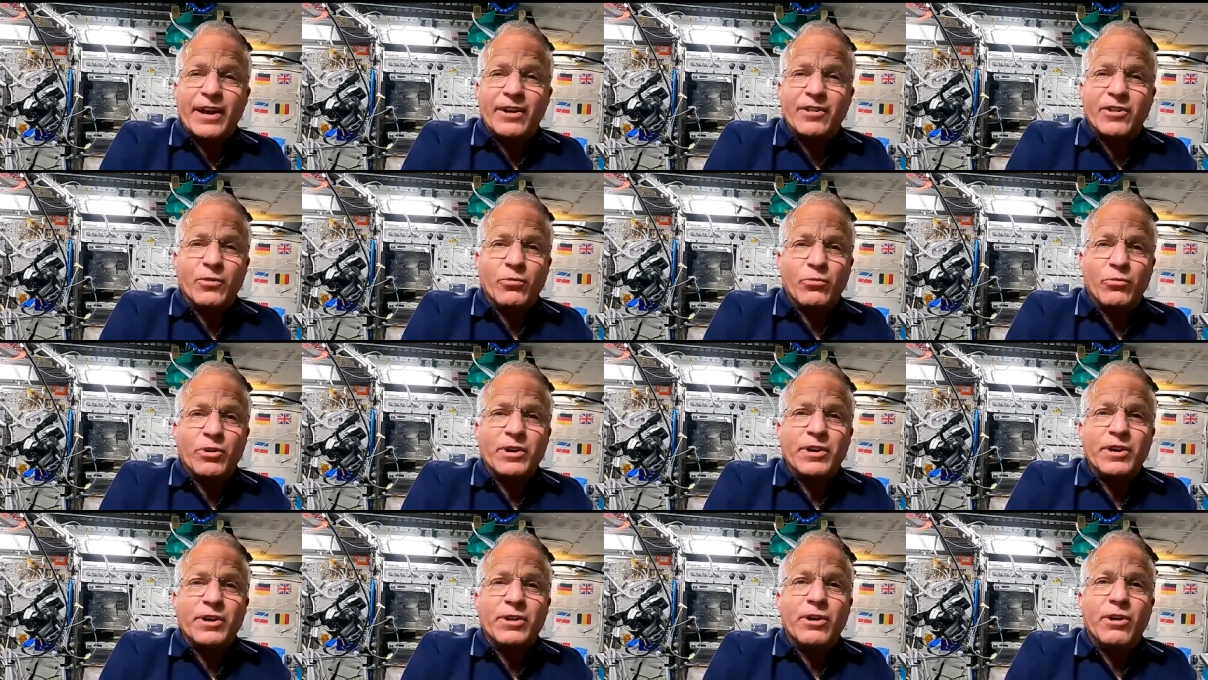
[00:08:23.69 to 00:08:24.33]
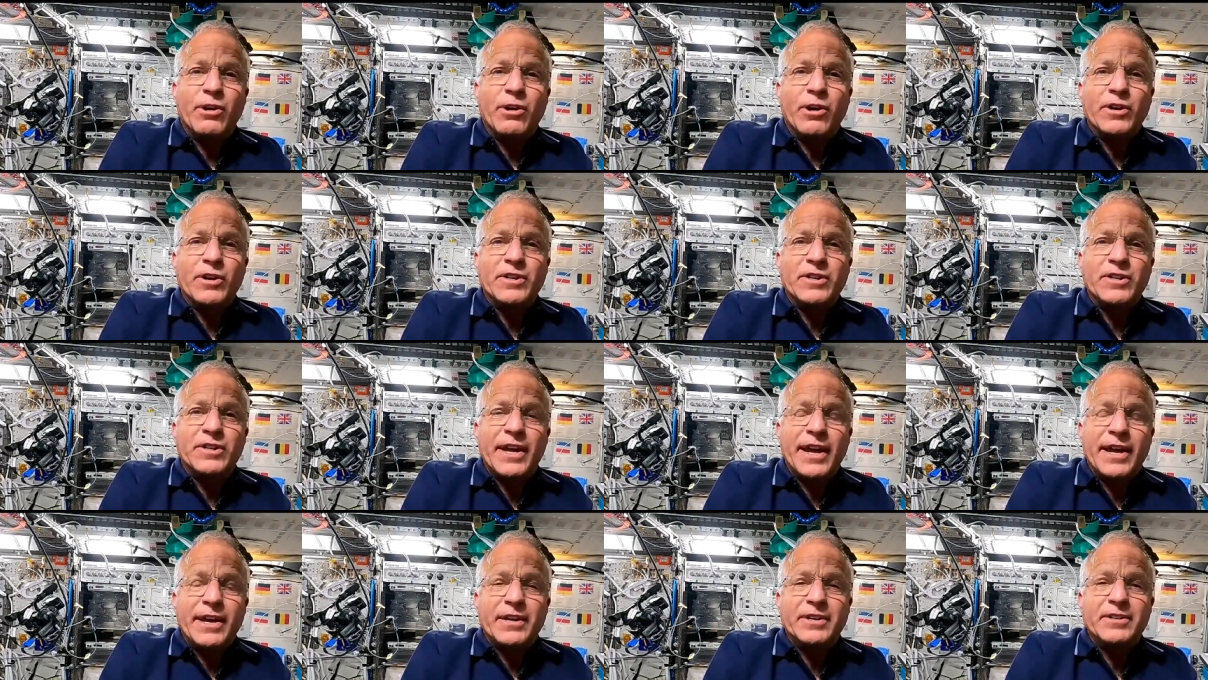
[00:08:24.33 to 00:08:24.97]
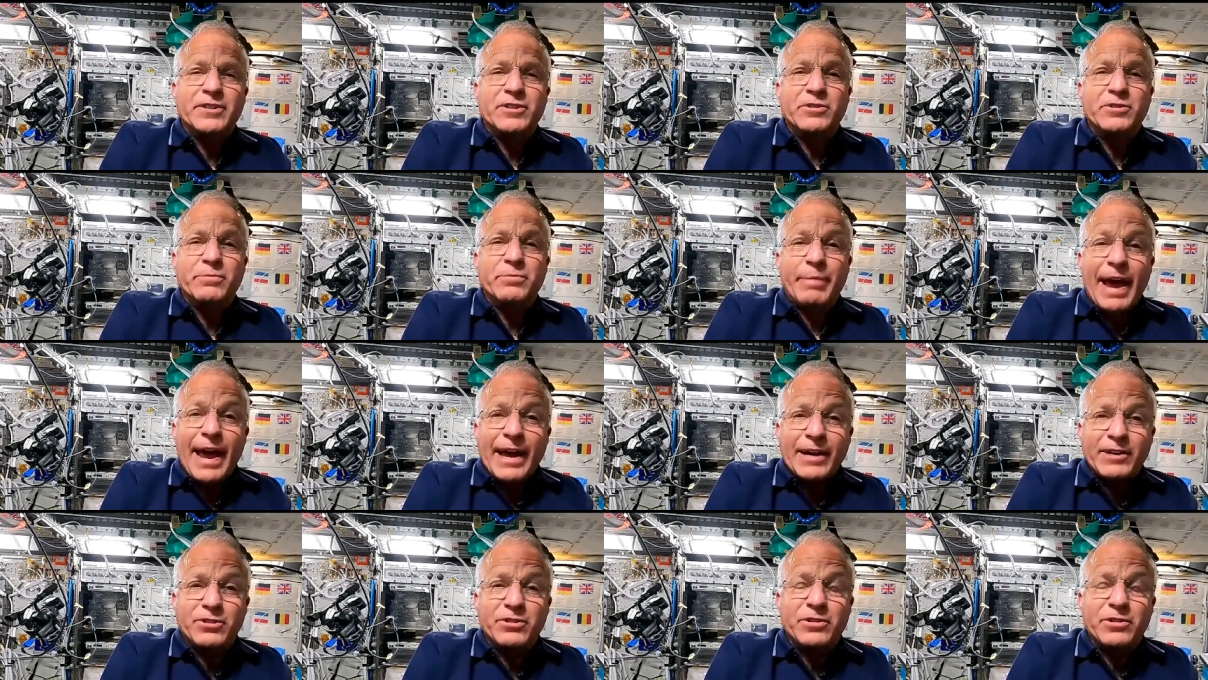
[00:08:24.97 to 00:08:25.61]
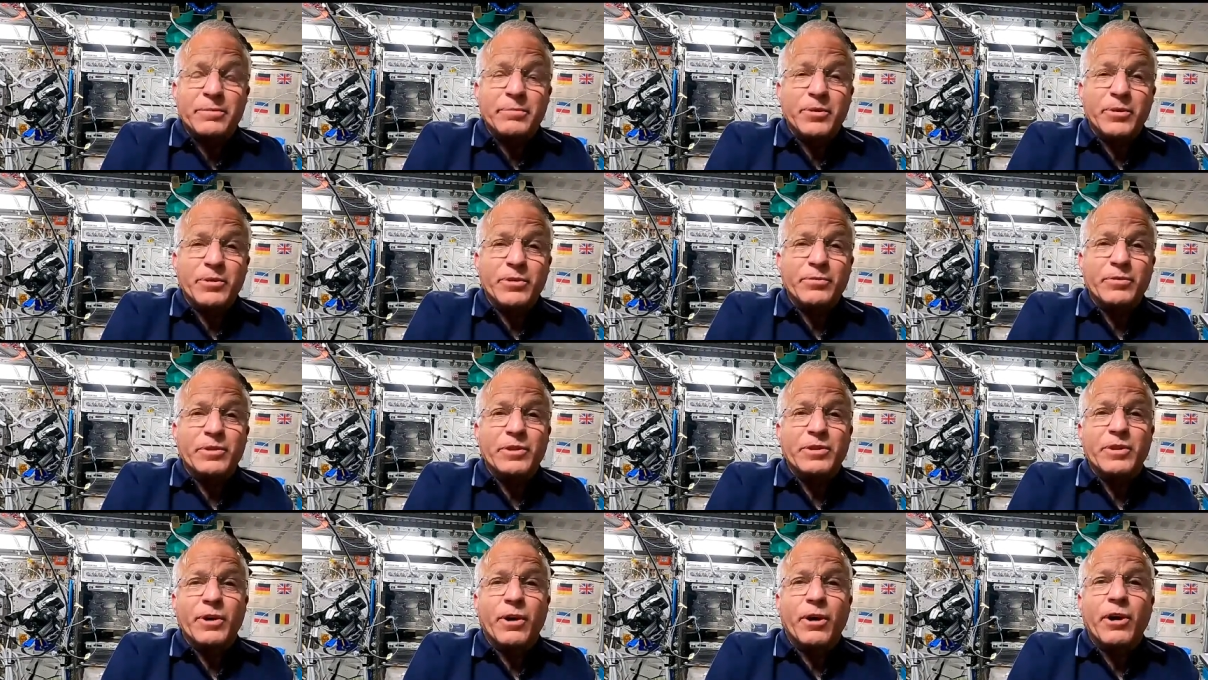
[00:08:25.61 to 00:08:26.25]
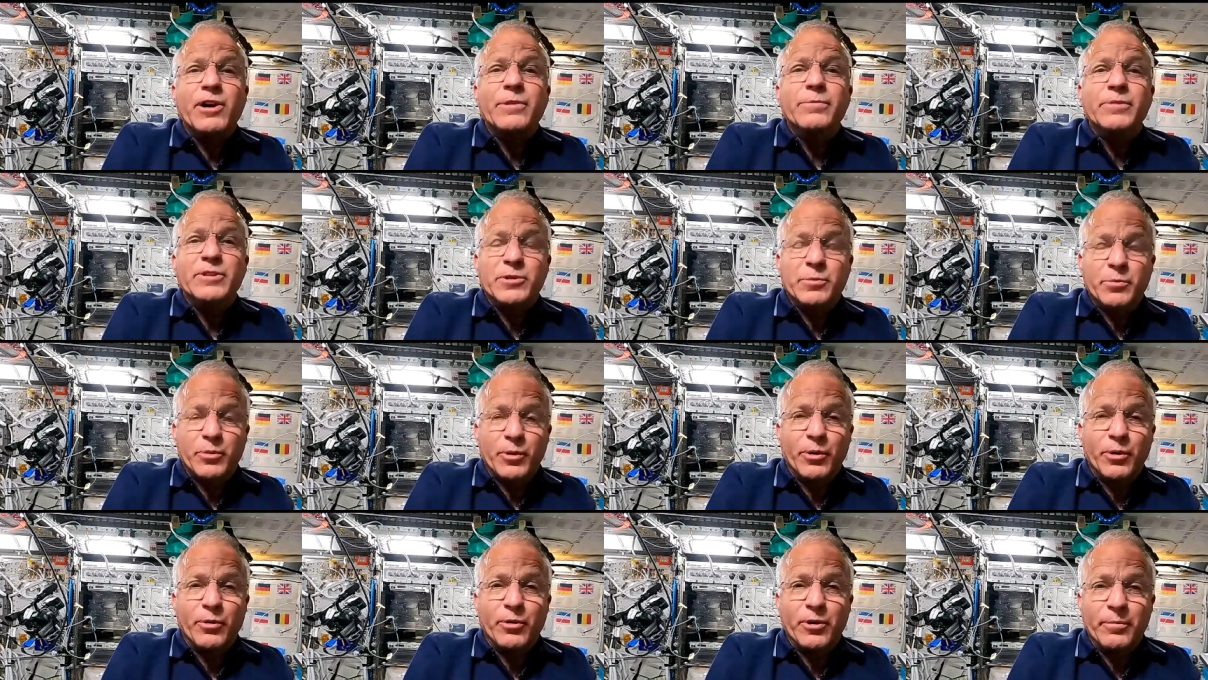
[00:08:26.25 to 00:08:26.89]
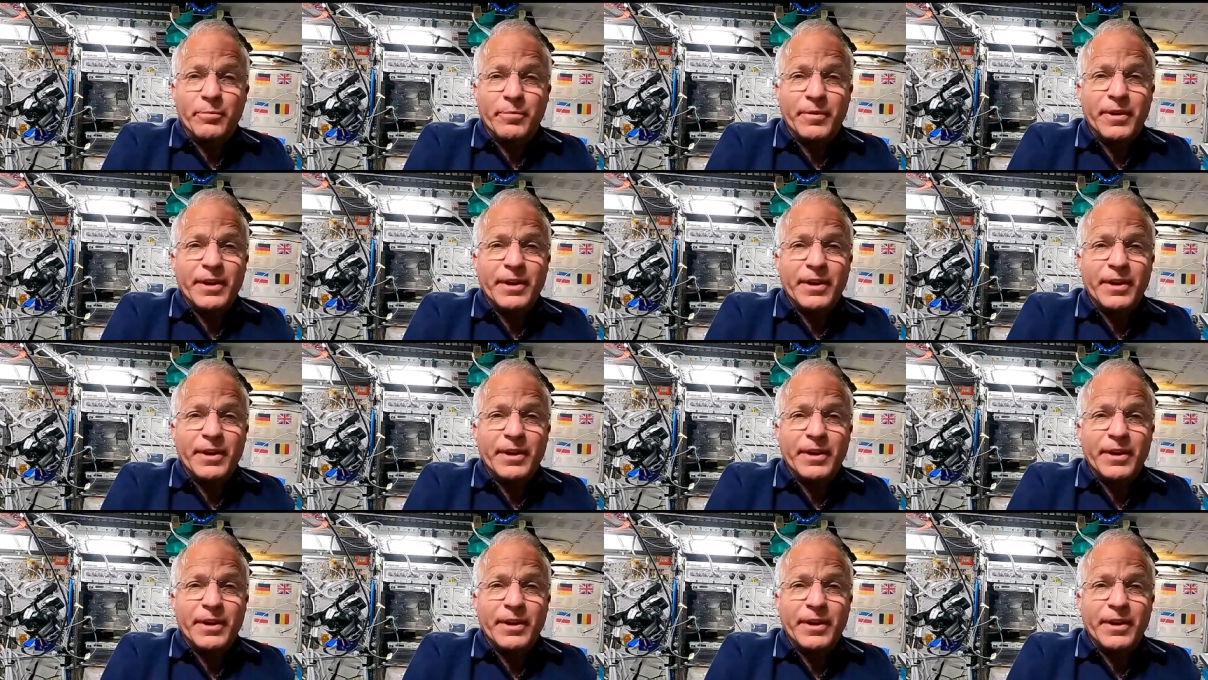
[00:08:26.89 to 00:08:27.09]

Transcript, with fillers: They're working hard to take us back to the moon with the Artemis program.